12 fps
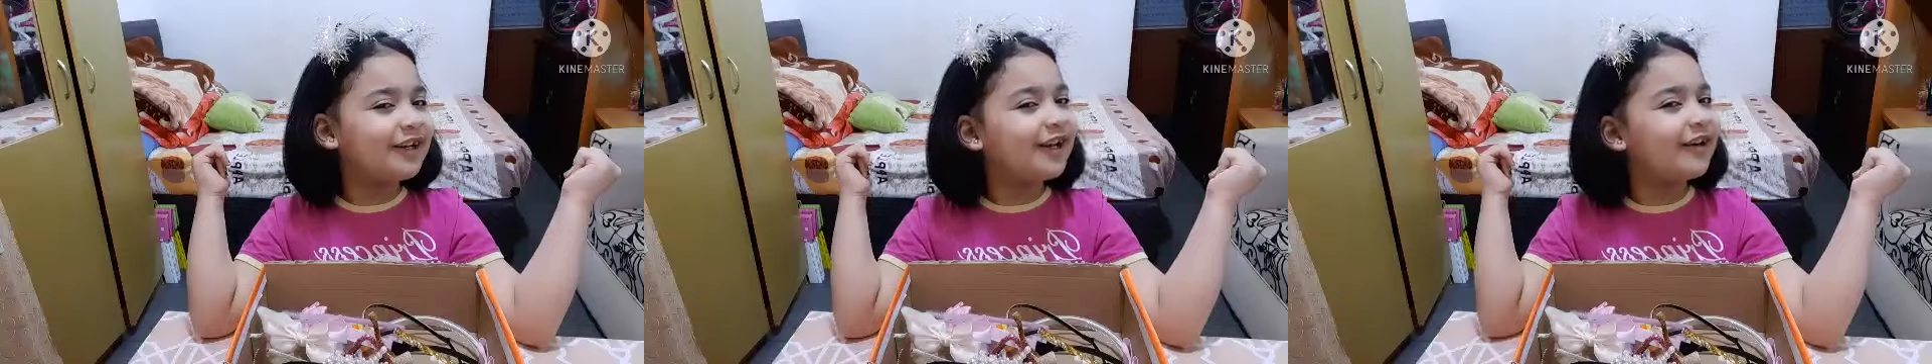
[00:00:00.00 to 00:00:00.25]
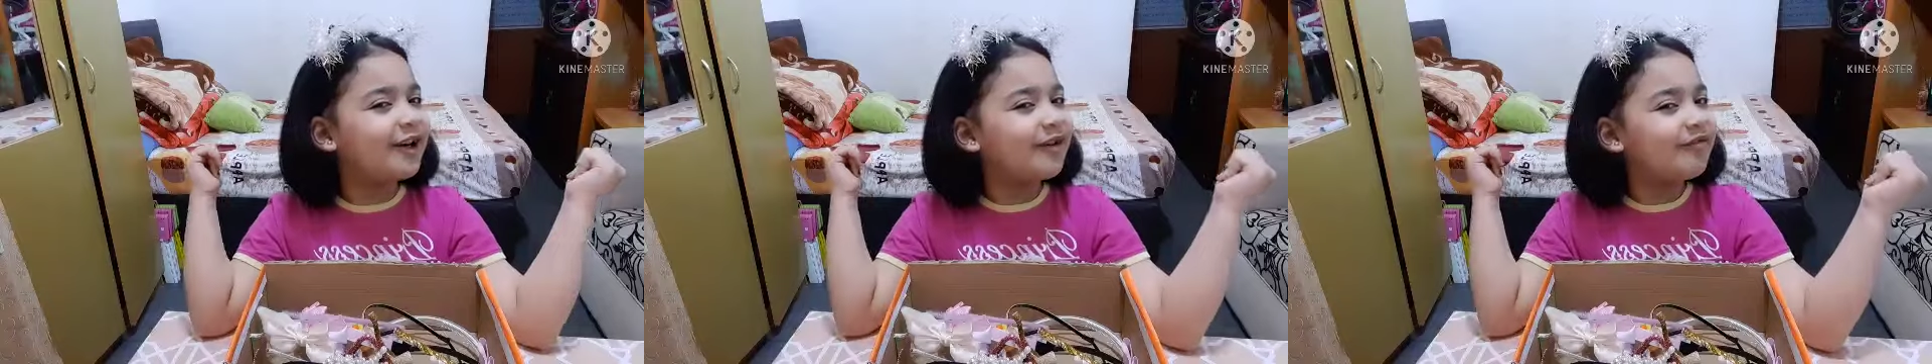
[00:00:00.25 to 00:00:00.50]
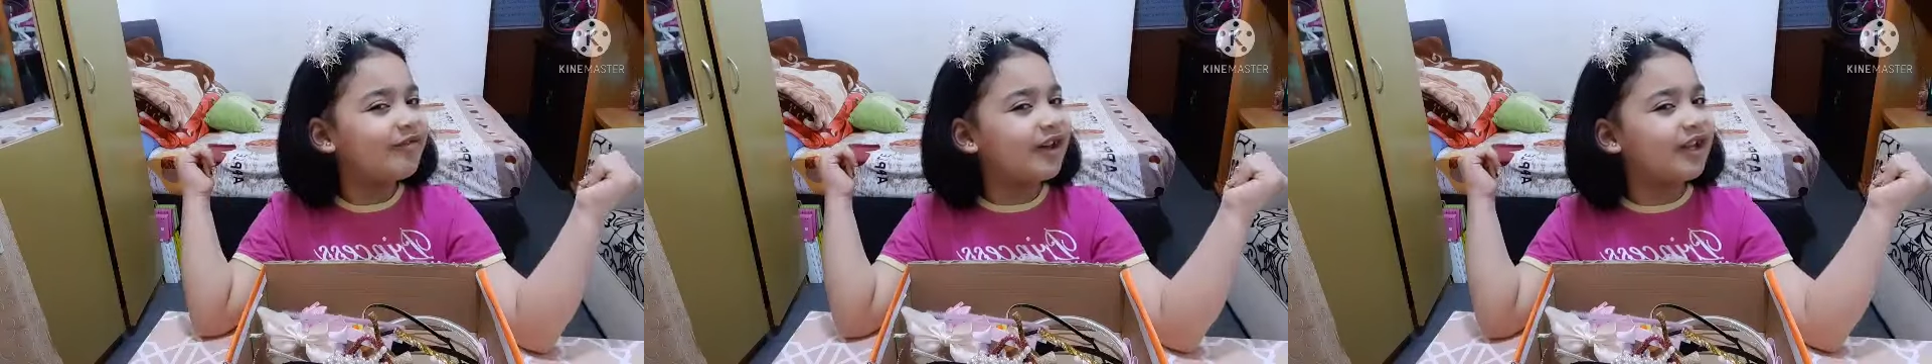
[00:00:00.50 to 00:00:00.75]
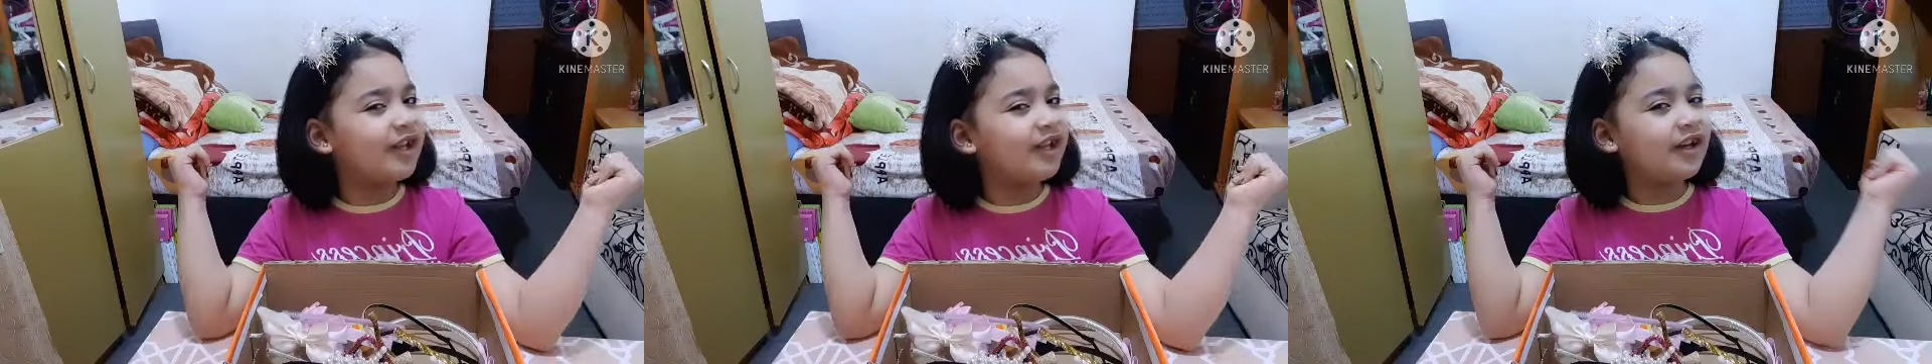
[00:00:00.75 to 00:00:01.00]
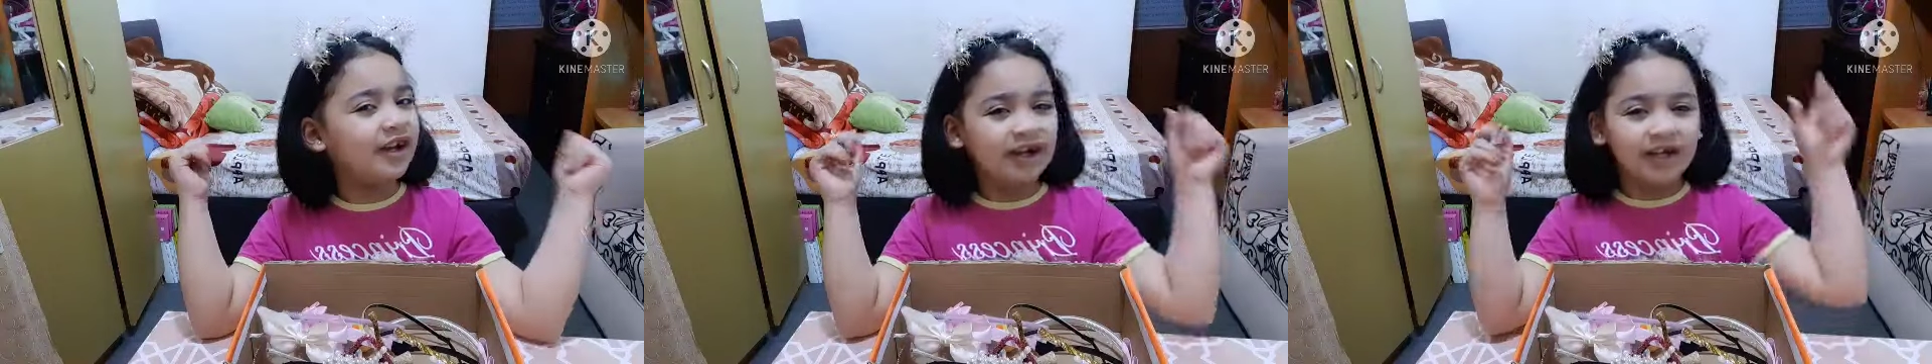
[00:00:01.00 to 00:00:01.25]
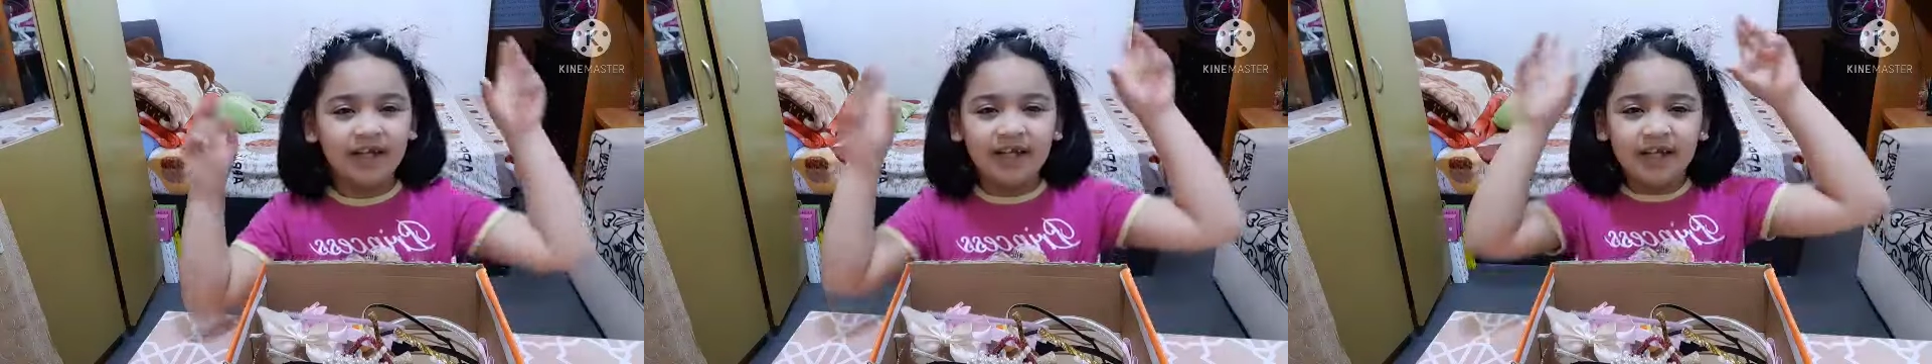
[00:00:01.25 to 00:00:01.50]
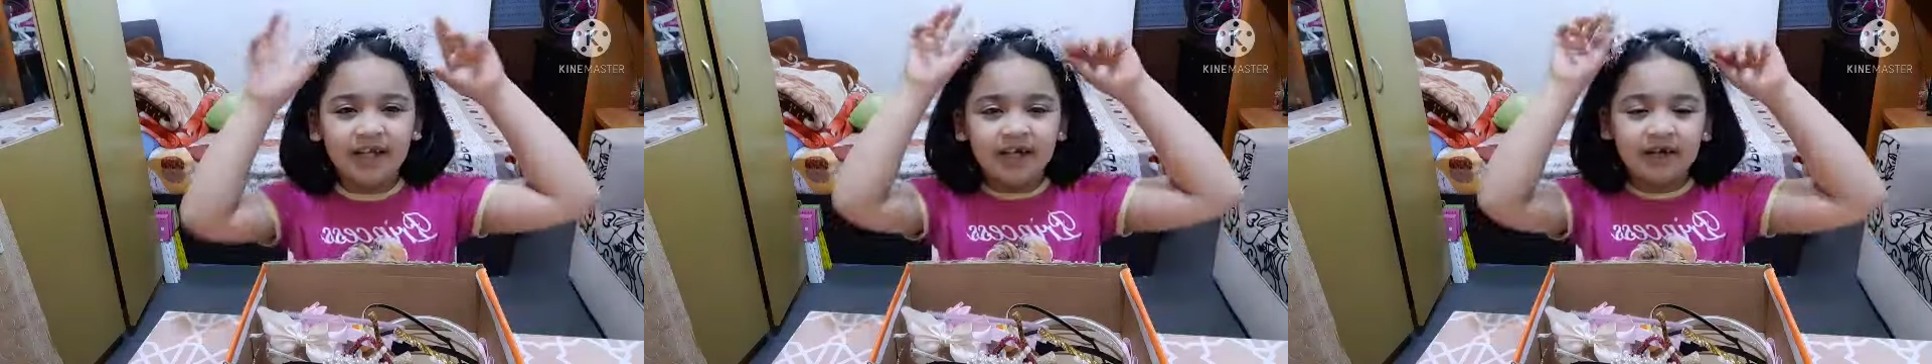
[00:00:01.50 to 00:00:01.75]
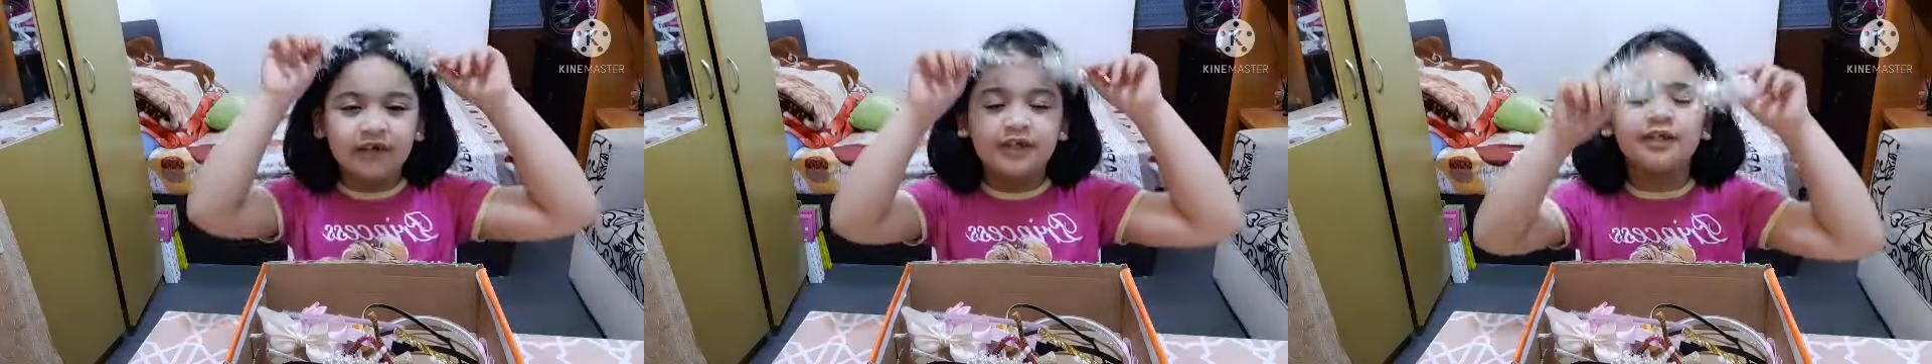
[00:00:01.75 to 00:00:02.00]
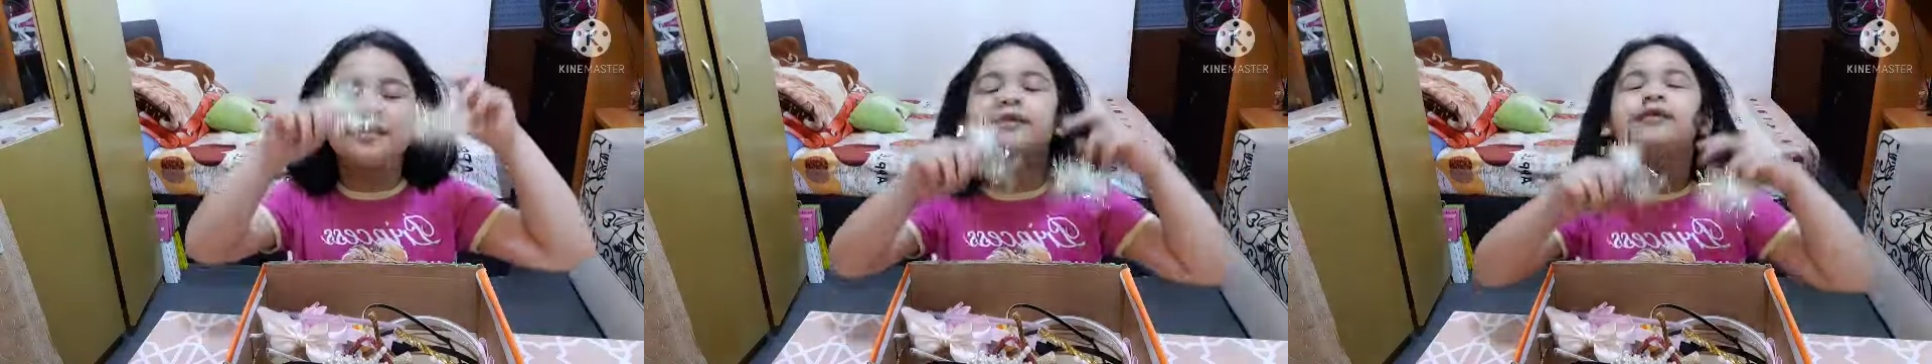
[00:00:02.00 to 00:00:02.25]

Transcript: They're confetti kitty ears.